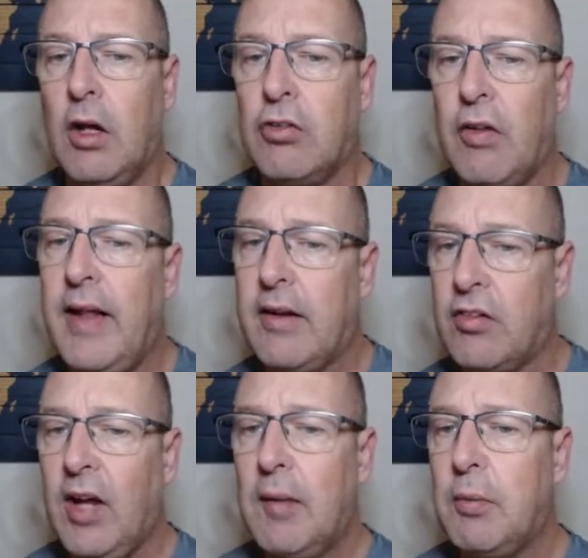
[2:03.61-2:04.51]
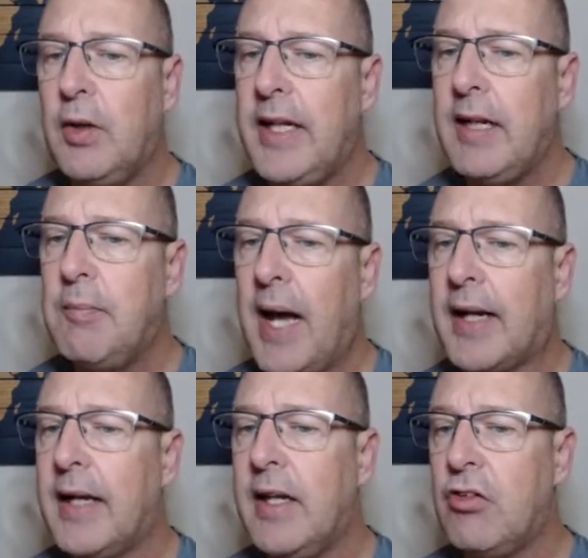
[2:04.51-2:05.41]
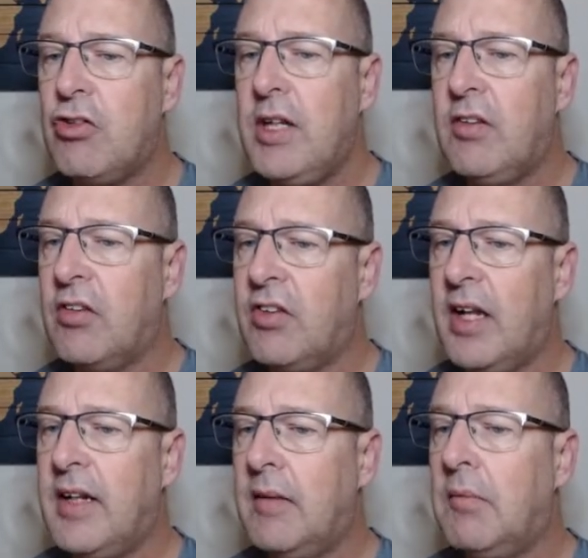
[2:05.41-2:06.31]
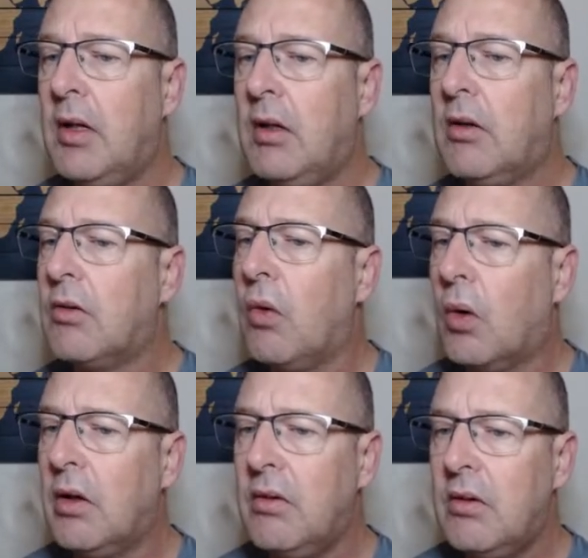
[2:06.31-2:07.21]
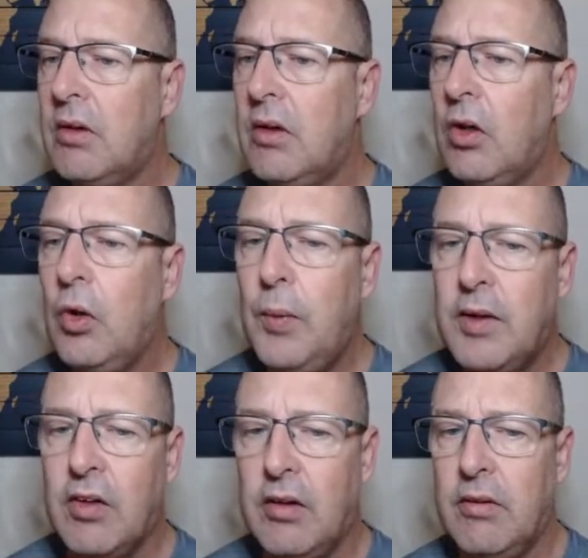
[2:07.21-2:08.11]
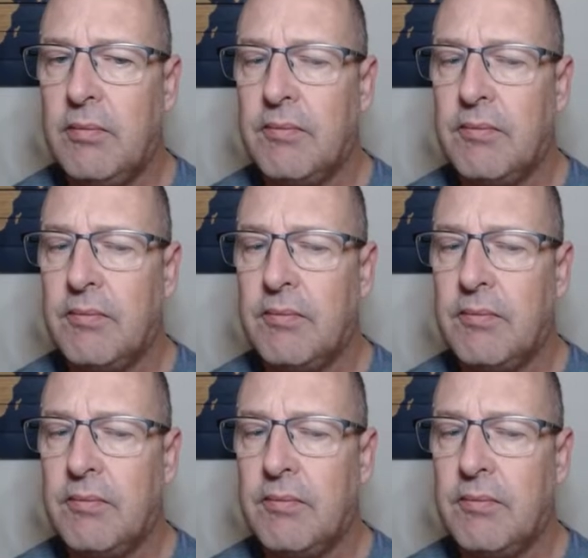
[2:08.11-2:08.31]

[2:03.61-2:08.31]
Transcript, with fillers: So that disciple, leaning back against Jesus, said to him, Lord, who is it?